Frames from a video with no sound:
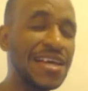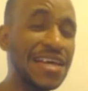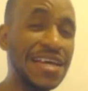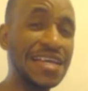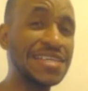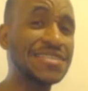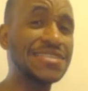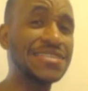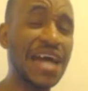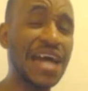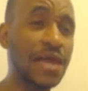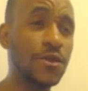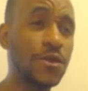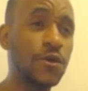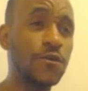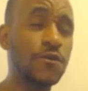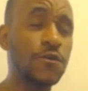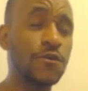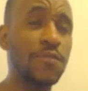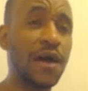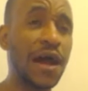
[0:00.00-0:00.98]
it's not
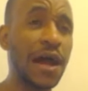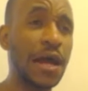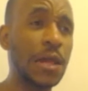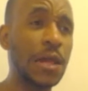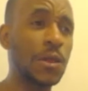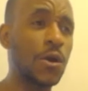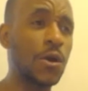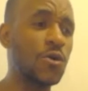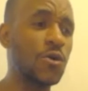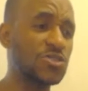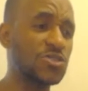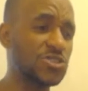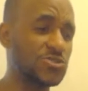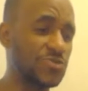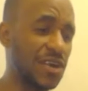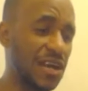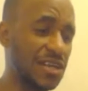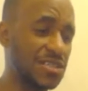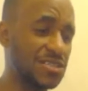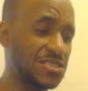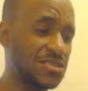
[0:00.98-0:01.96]
over by a long
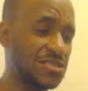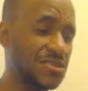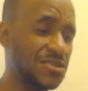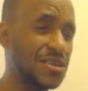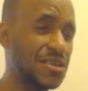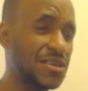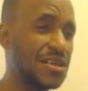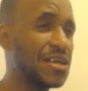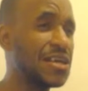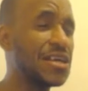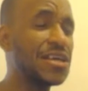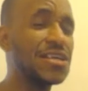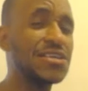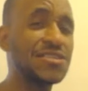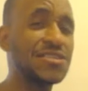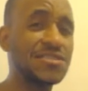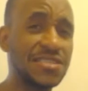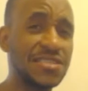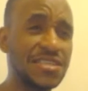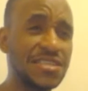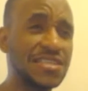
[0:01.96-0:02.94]
stretch.
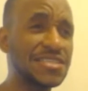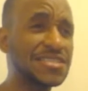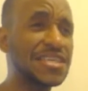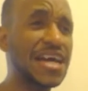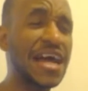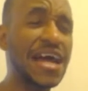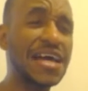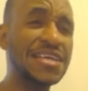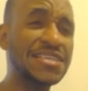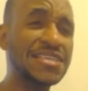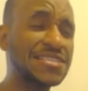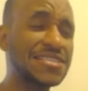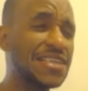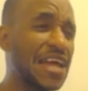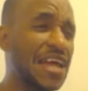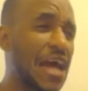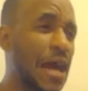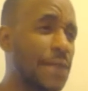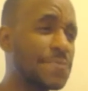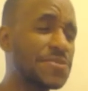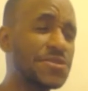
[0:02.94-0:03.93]
Cena's got to
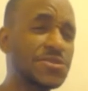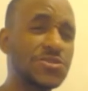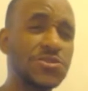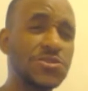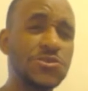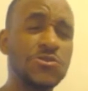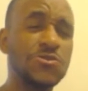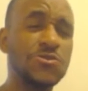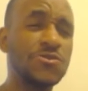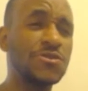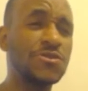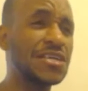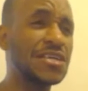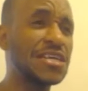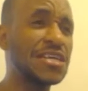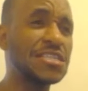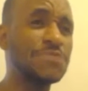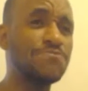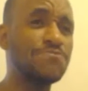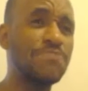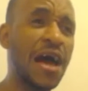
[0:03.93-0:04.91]
snap soon.
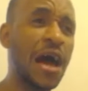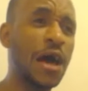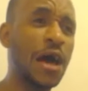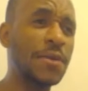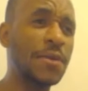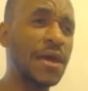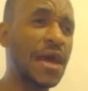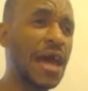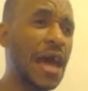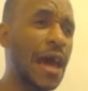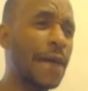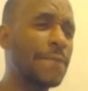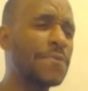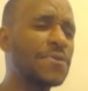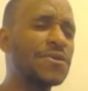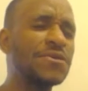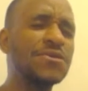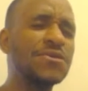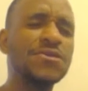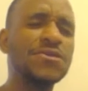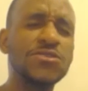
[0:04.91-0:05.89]
It's bound to
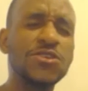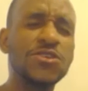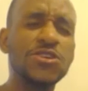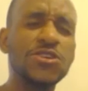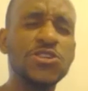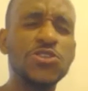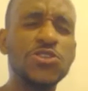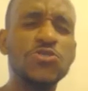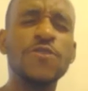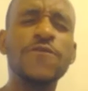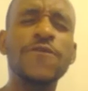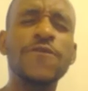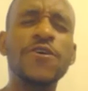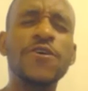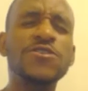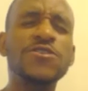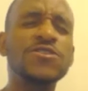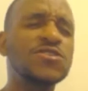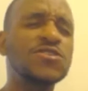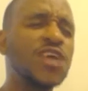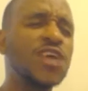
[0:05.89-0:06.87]
happen. The
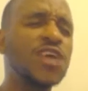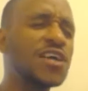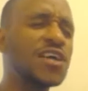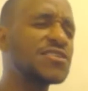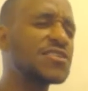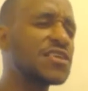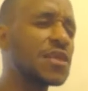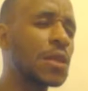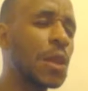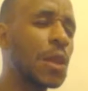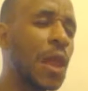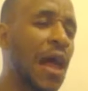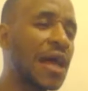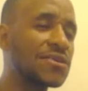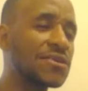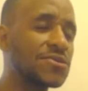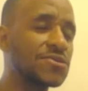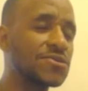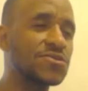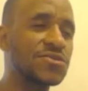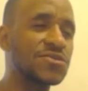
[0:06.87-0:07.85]
universe doesn't like
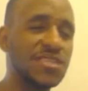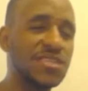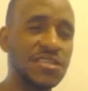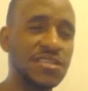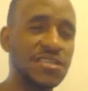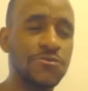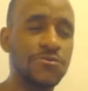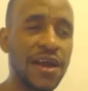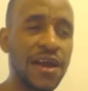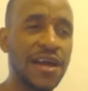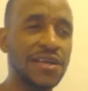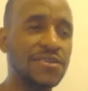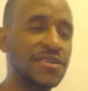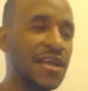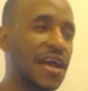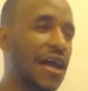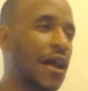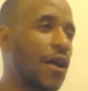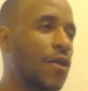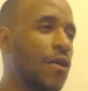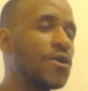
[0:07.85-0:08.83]
Cena right
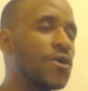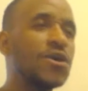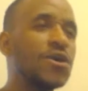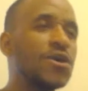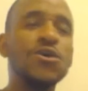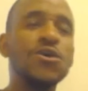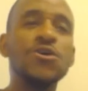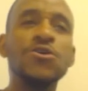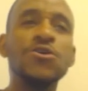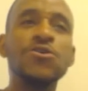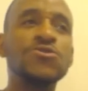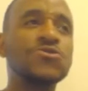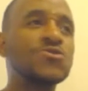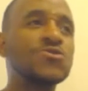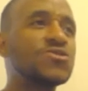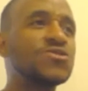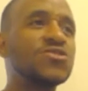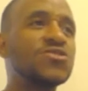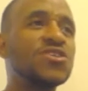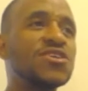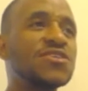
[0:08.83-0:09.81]
now.
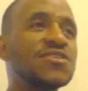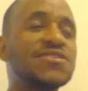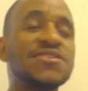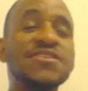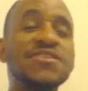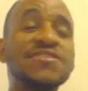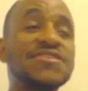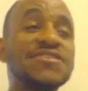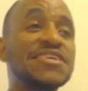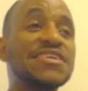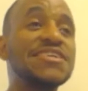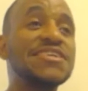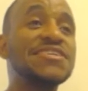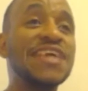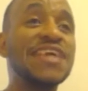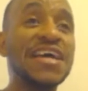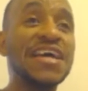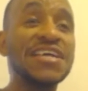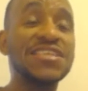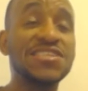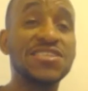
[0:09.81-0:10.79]
Just the C
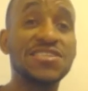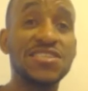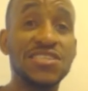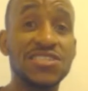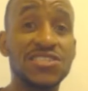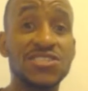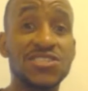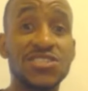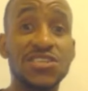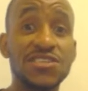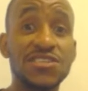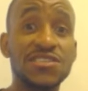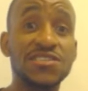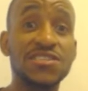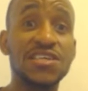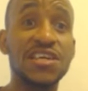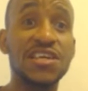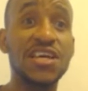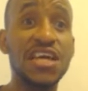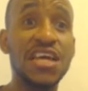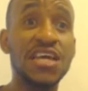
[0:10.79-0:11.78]
Nation is
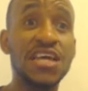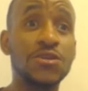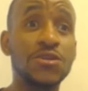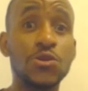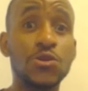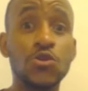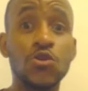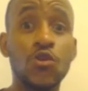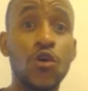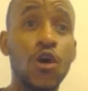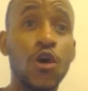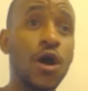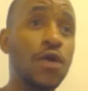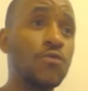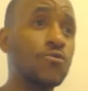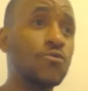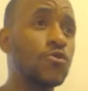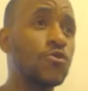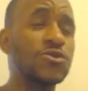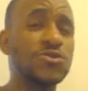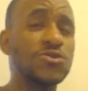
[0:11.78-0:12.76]
just in a little
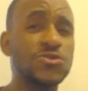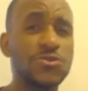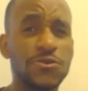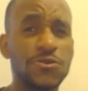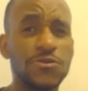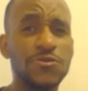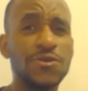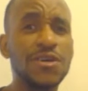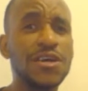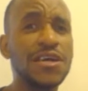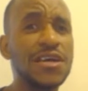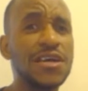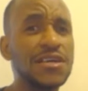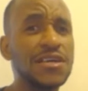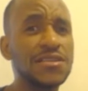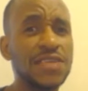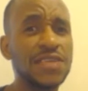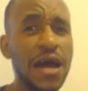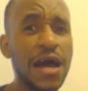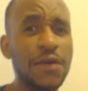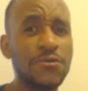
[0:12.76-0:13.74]
uproar. So
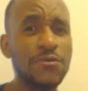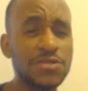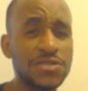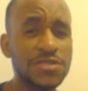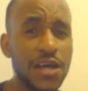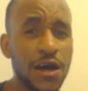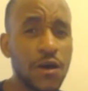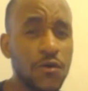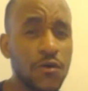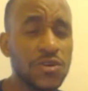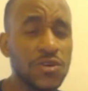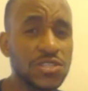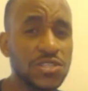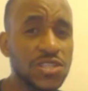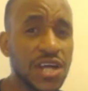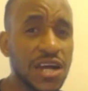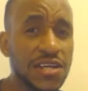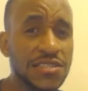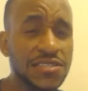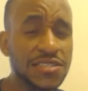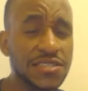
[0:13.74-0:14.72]
time will tell when
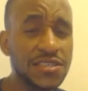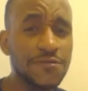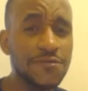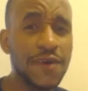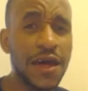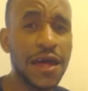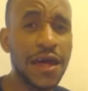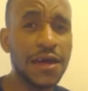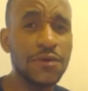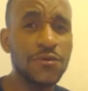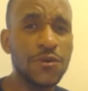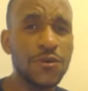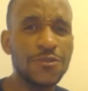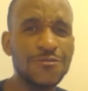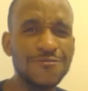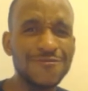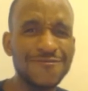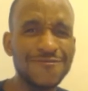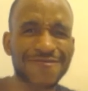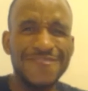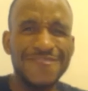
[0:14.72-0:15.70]
John Cena finally will.